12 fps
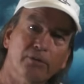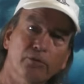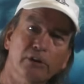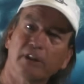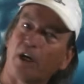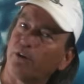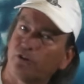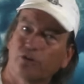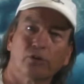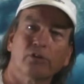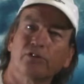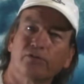Went down to
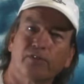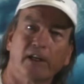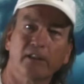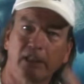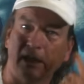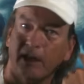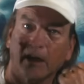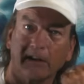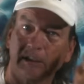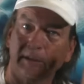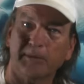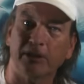Georgia finally. I got a
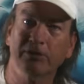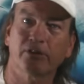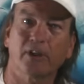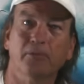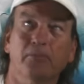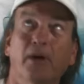little bit of sun,